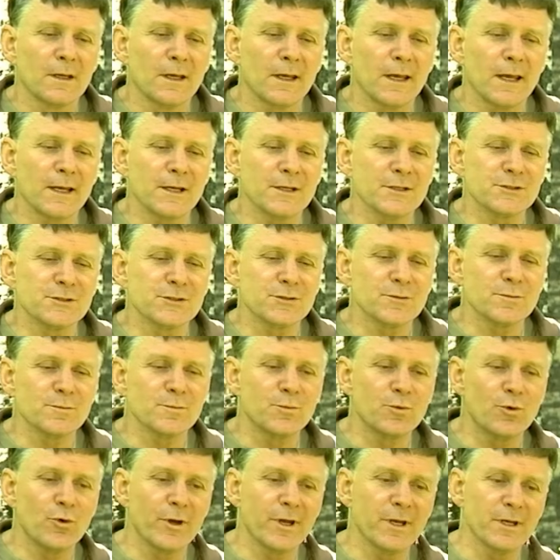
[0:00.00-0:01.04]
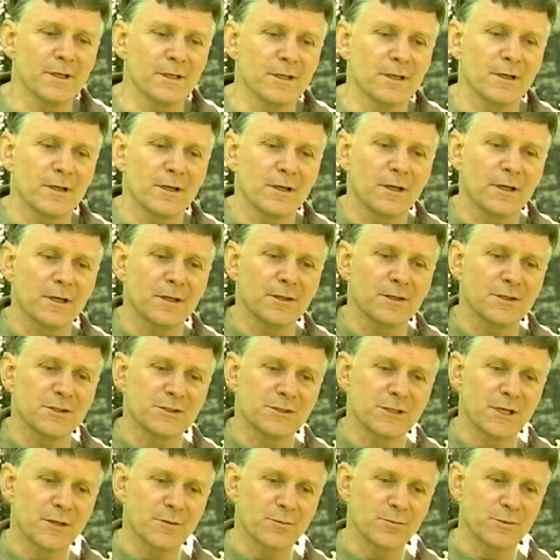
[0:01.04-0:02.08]
at a certain point, the
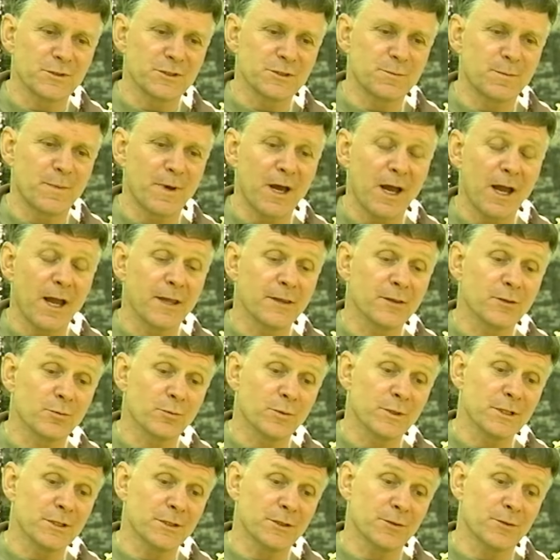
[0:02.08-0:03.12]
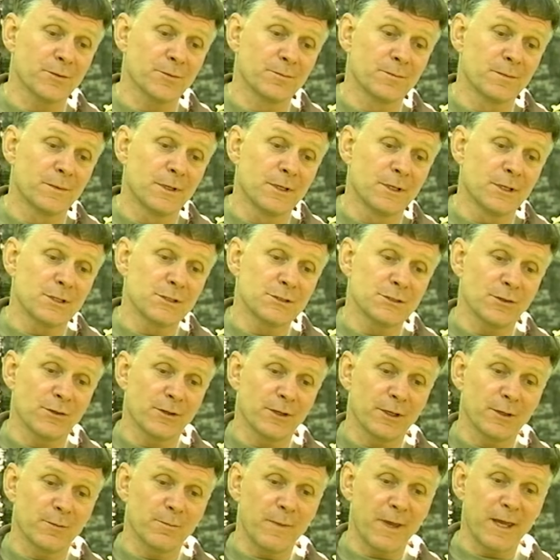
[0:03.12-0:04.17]
sun was behind the window so
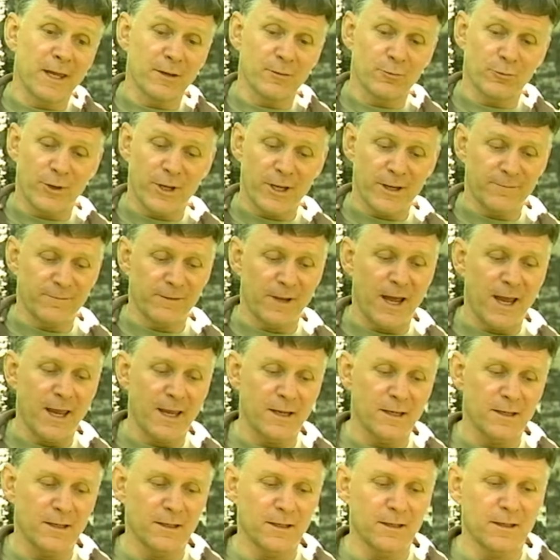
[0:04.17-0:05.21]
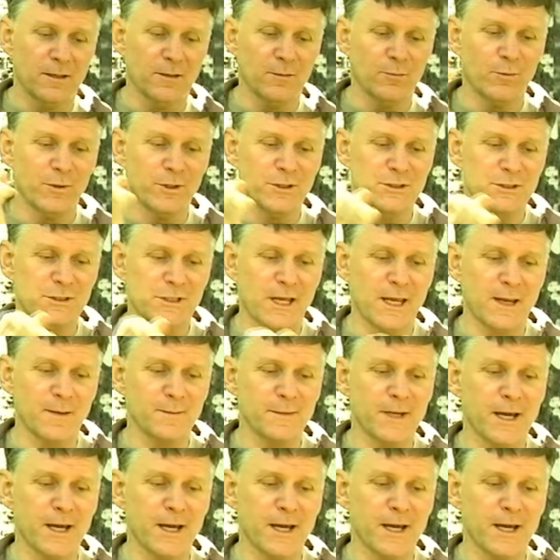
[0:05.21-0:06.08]
that it made a ray of light which came